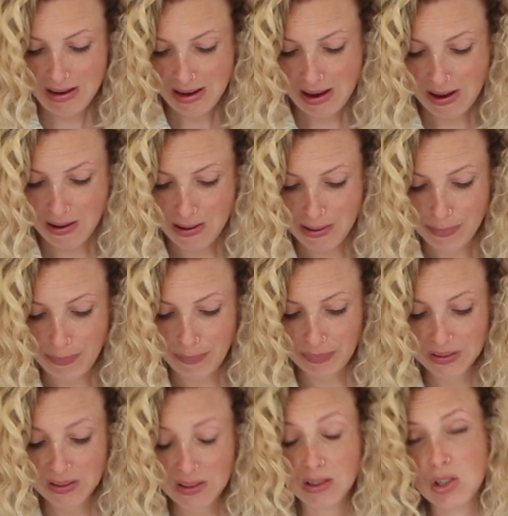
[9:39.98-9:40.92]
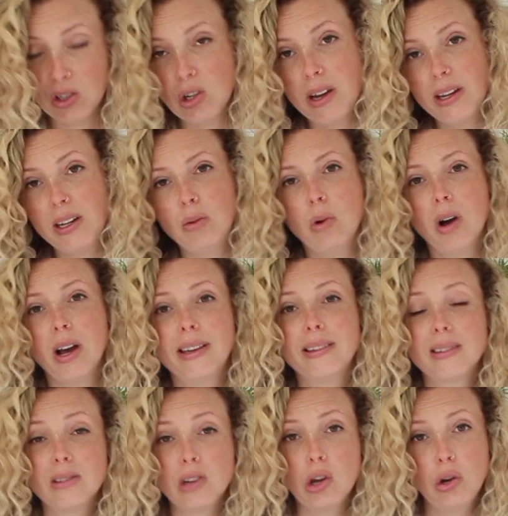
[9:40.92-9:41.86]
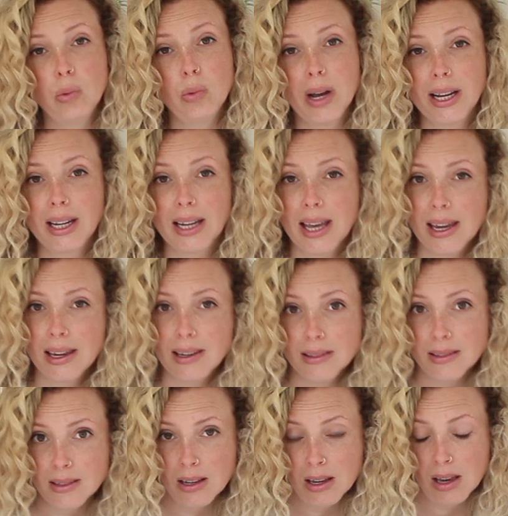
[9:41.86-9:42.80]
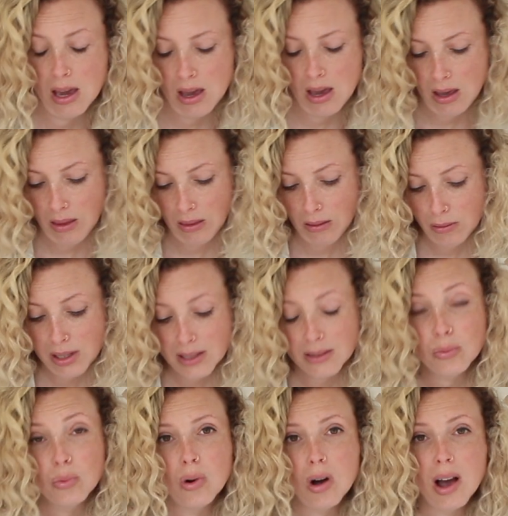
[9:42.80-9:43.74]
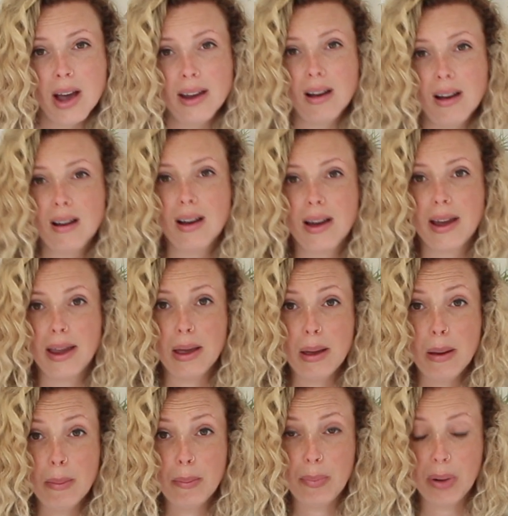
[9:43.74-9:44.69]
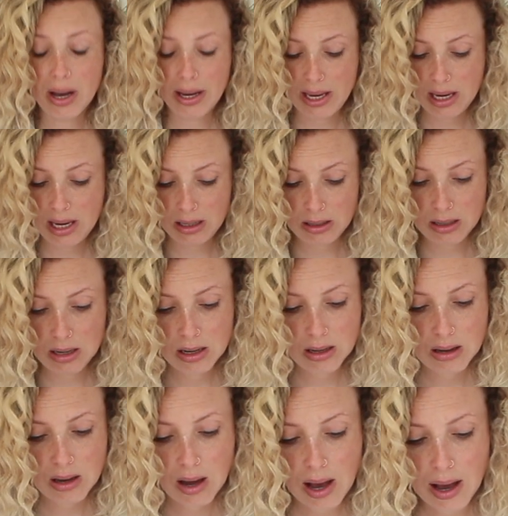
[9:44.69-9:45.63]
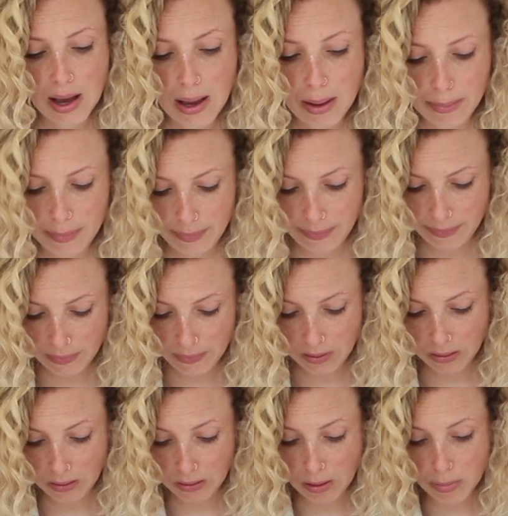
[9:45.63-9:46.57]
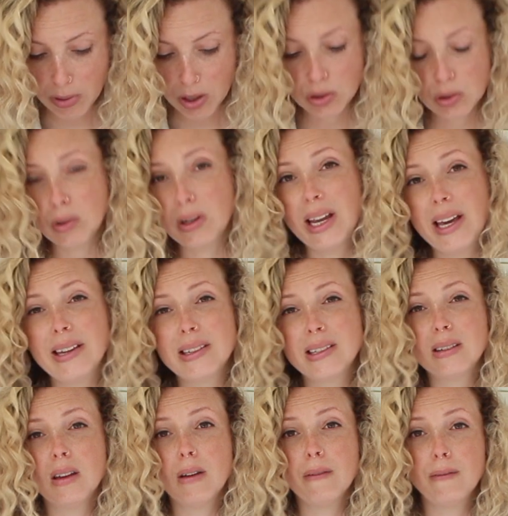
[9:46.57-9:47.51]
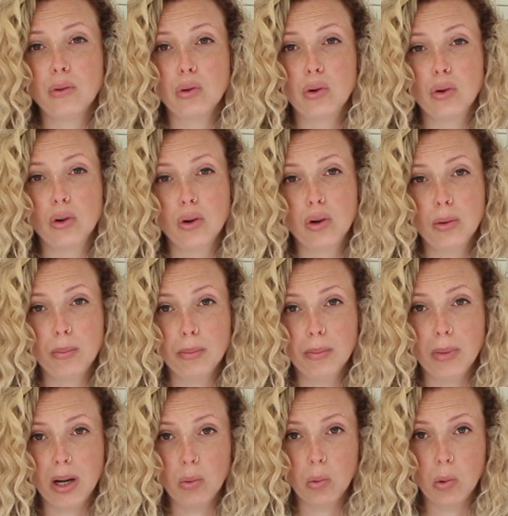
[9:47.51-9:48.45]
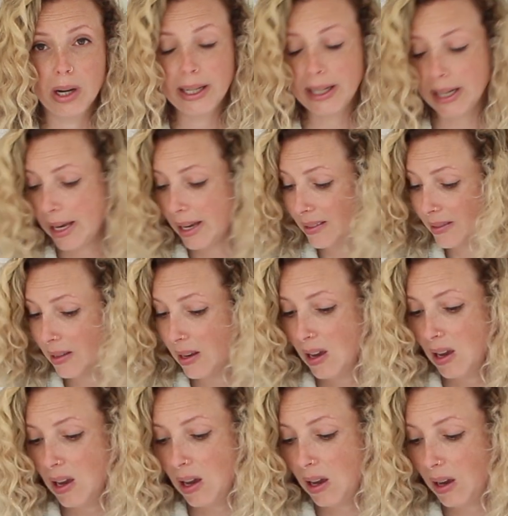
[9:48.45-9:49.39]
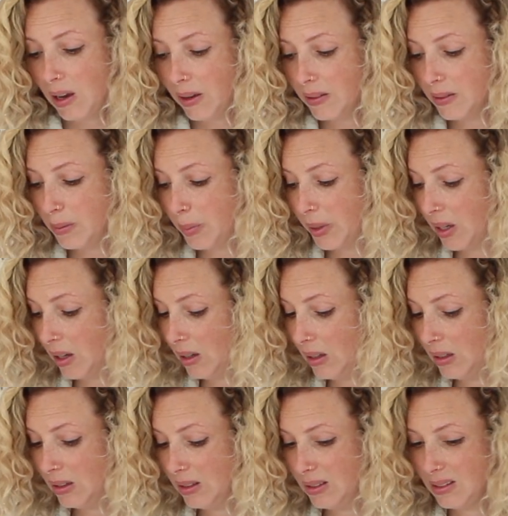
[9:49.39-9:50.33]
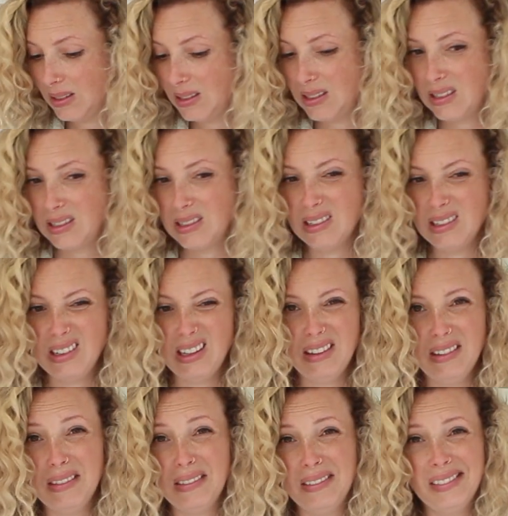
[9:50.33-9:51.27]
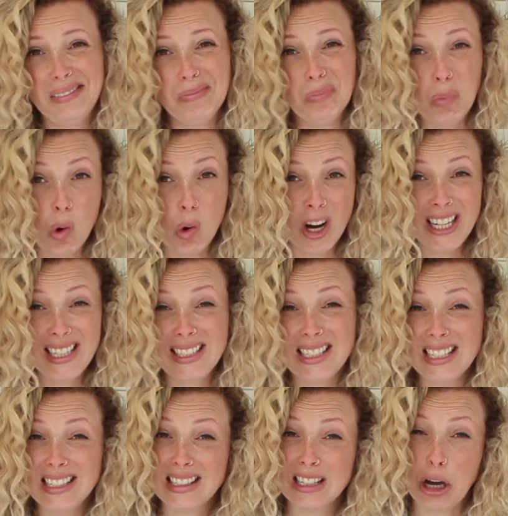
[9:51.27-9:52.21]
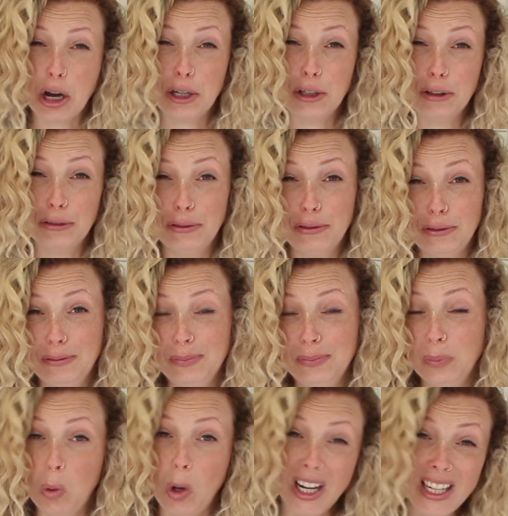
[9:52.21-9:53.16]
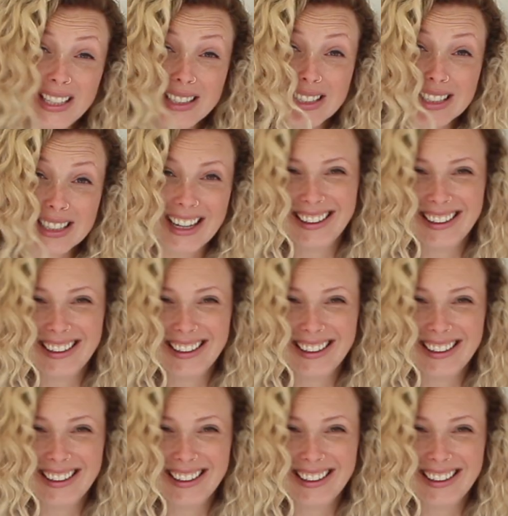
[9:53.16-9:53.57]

It's a shiny white stoneware glaze. The reason why I buy in commercial glaze for my white glaze is because white is kind of white